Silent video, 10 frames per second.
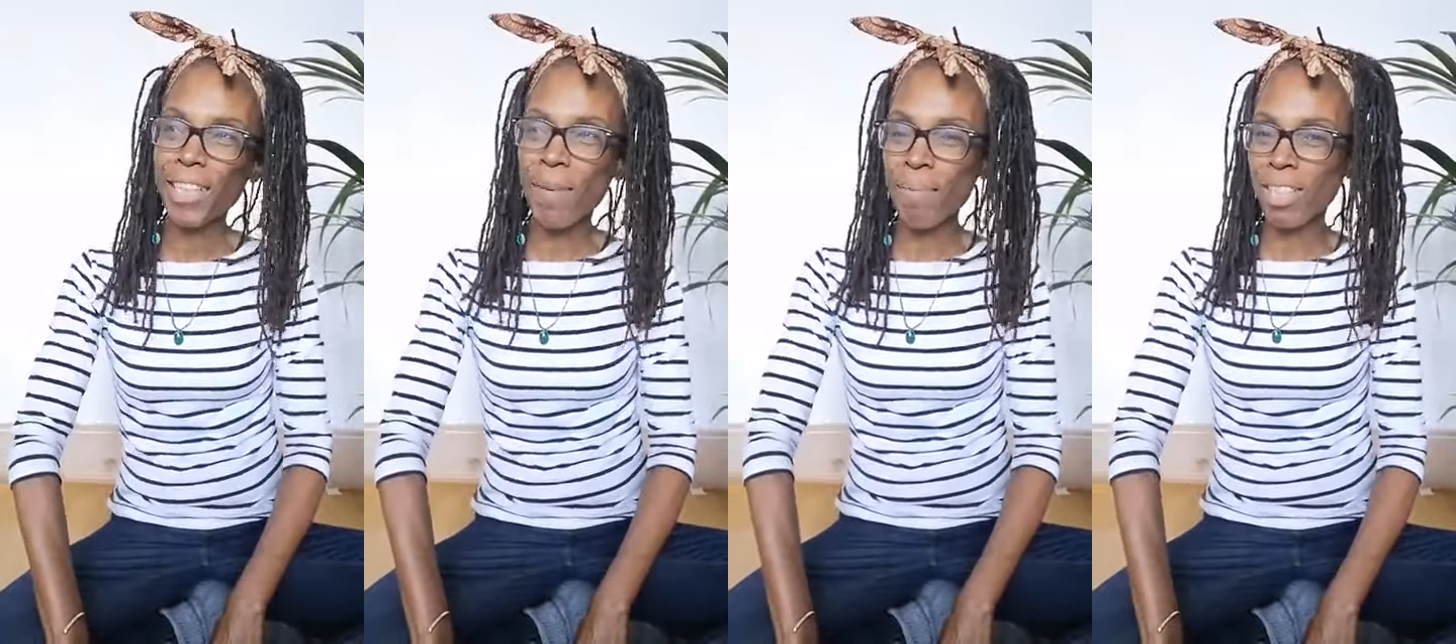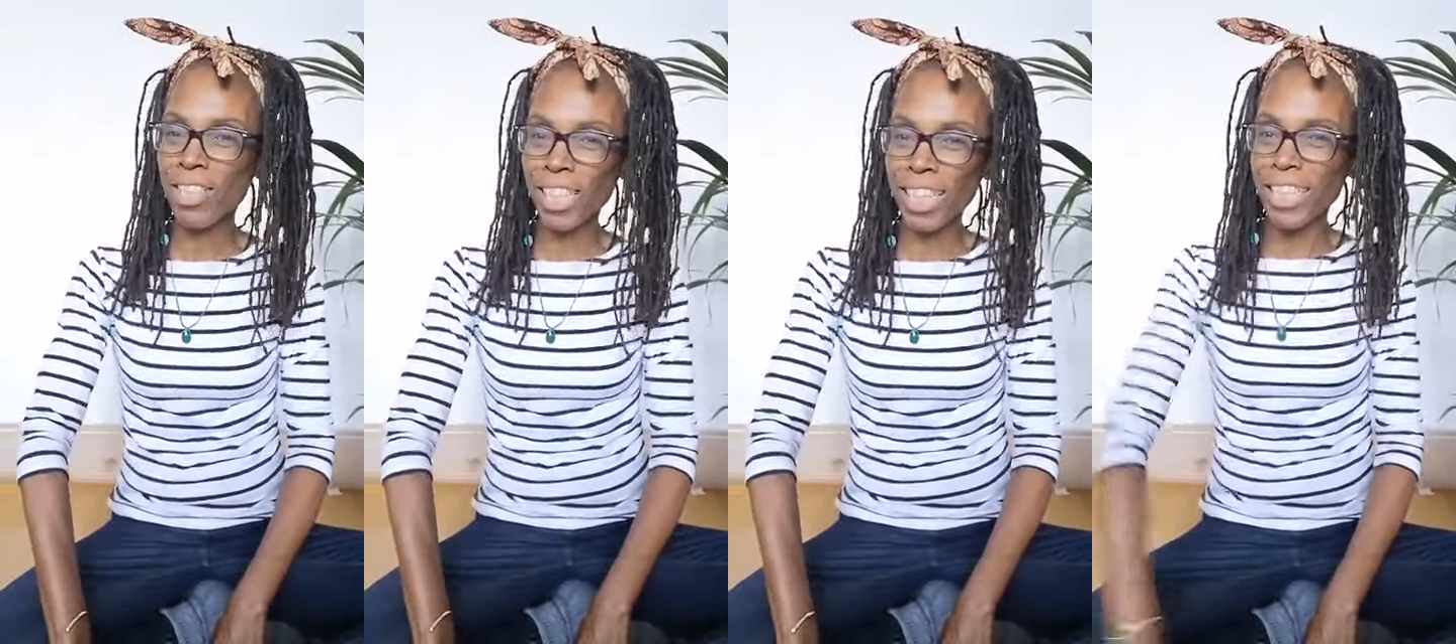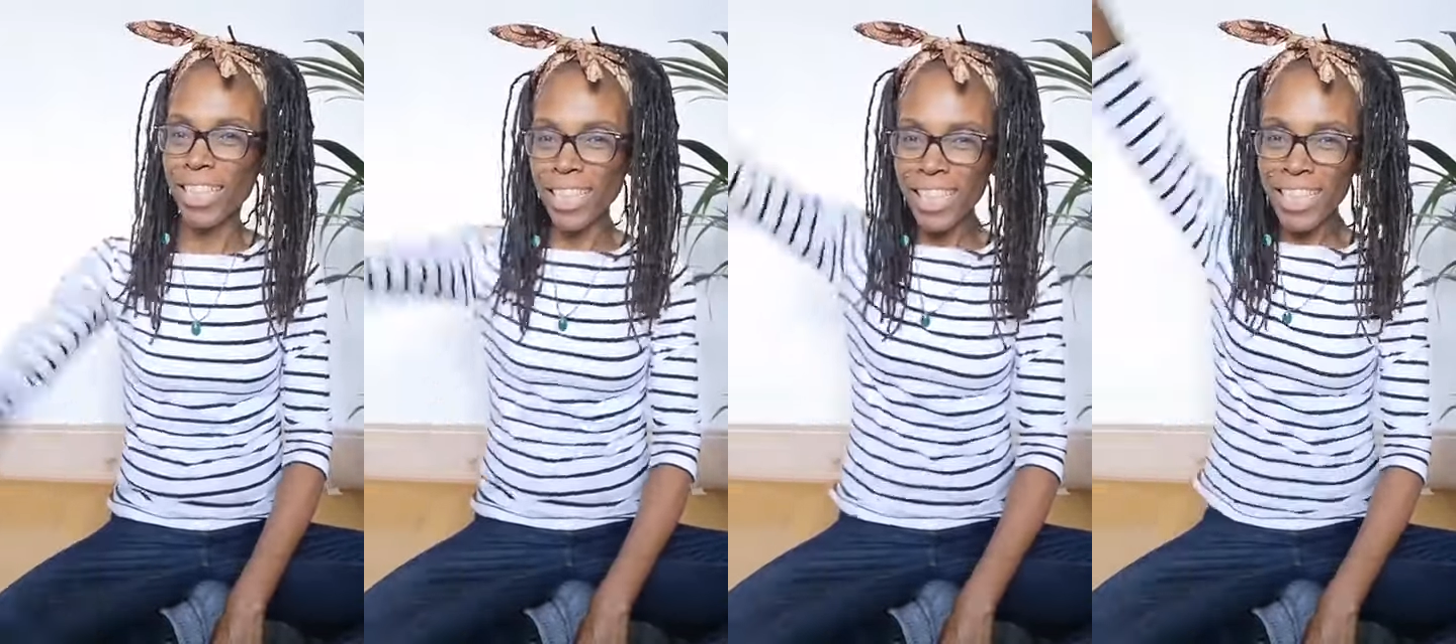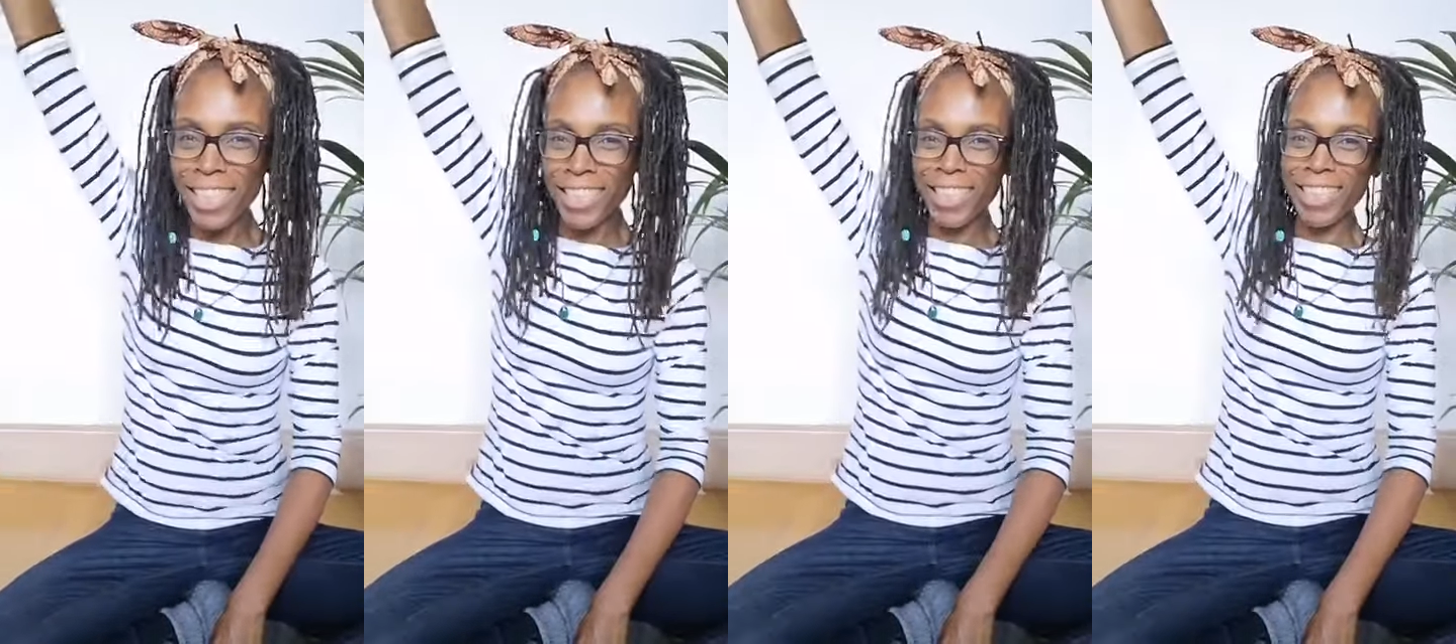a bit jaded,
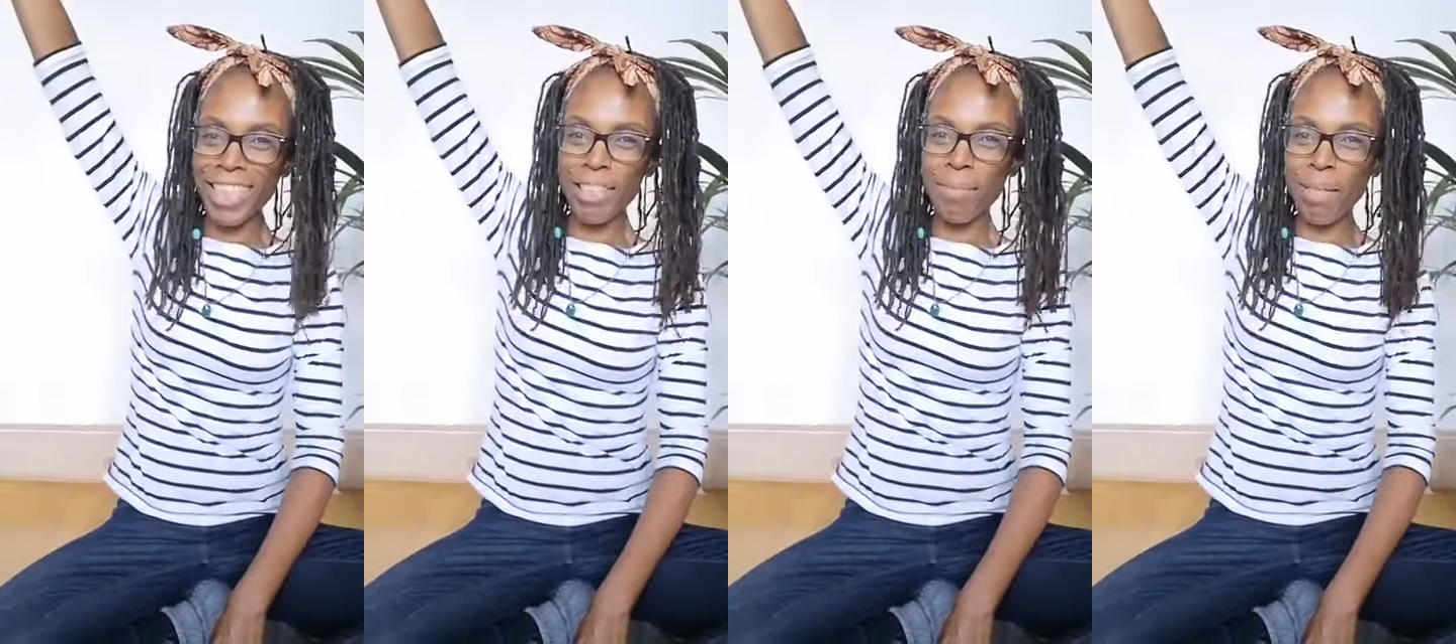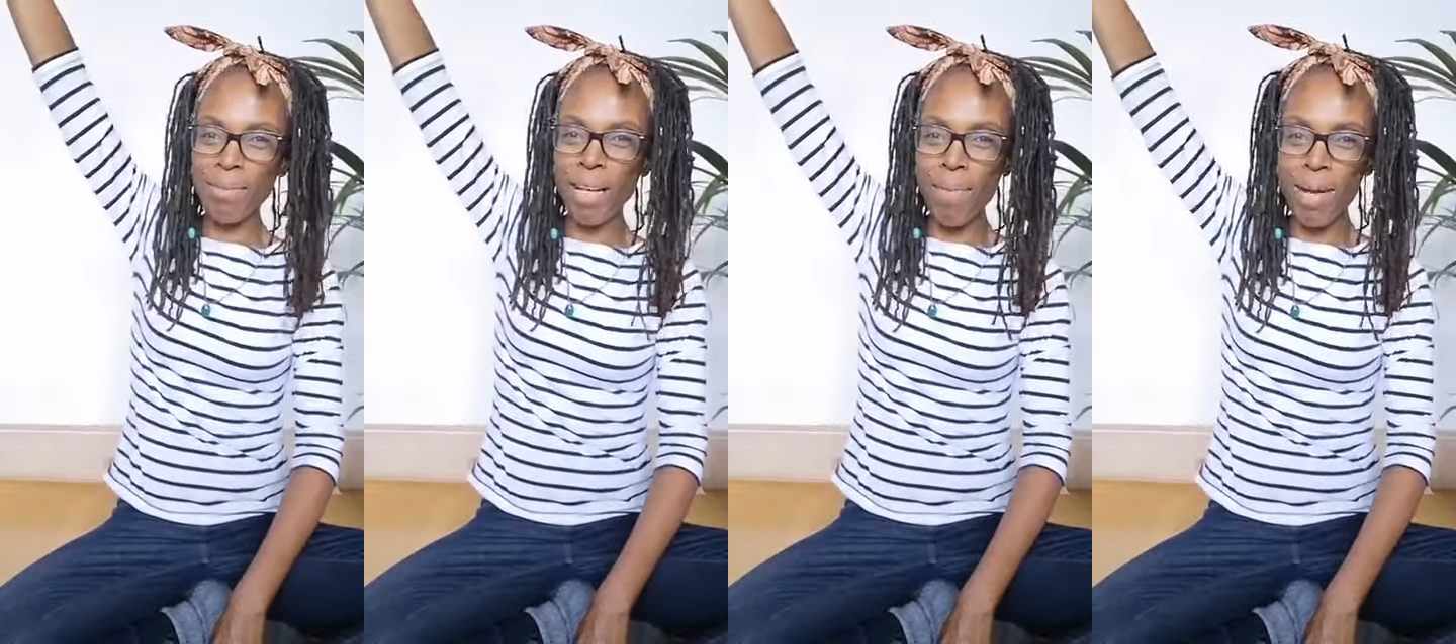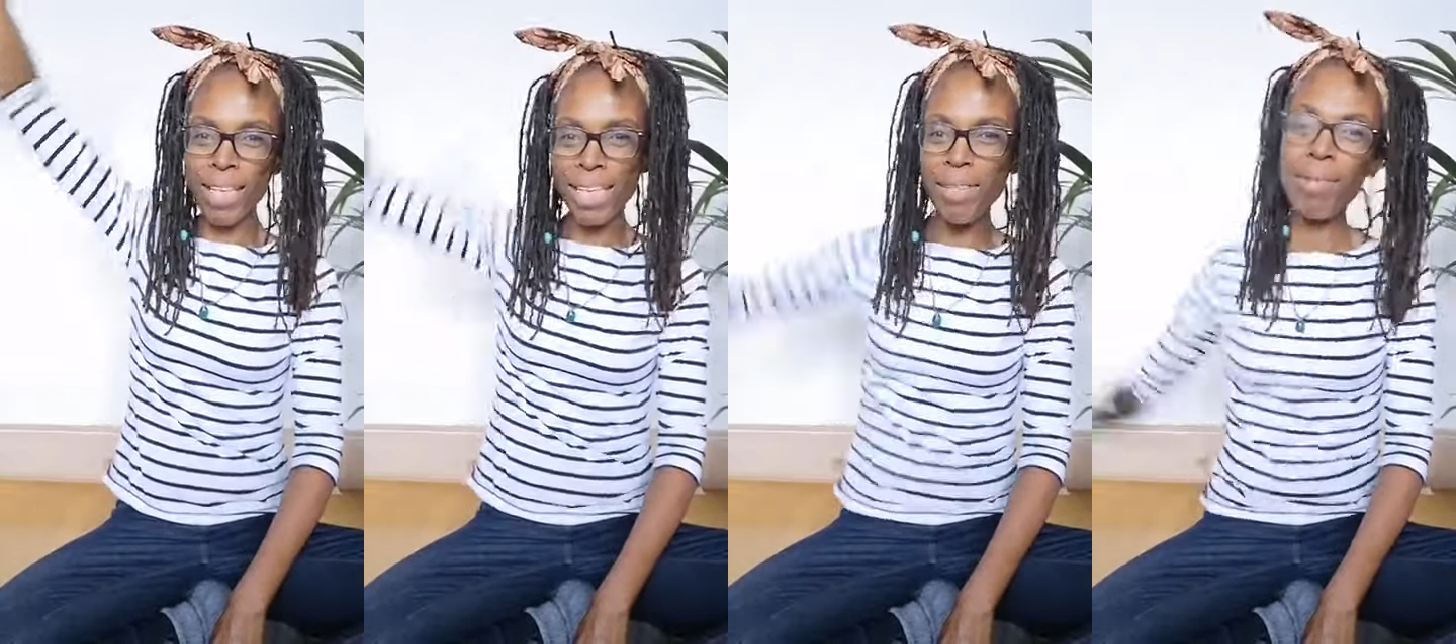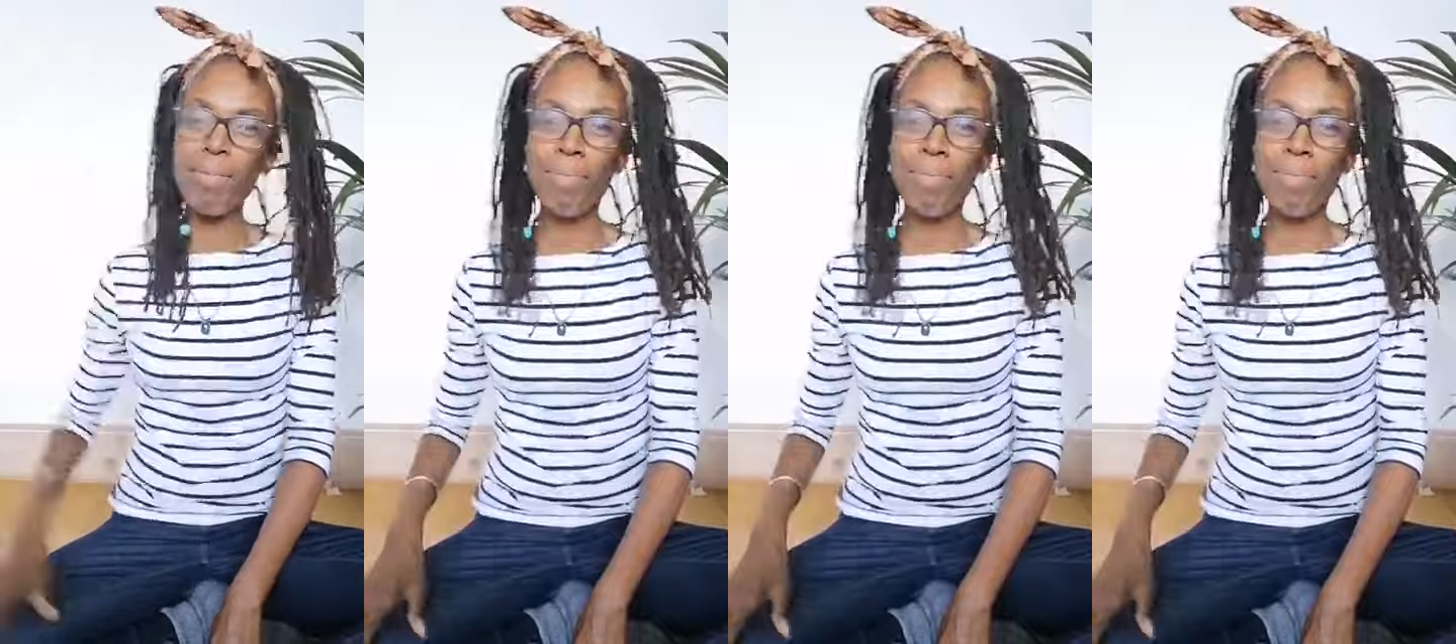that's me right about now.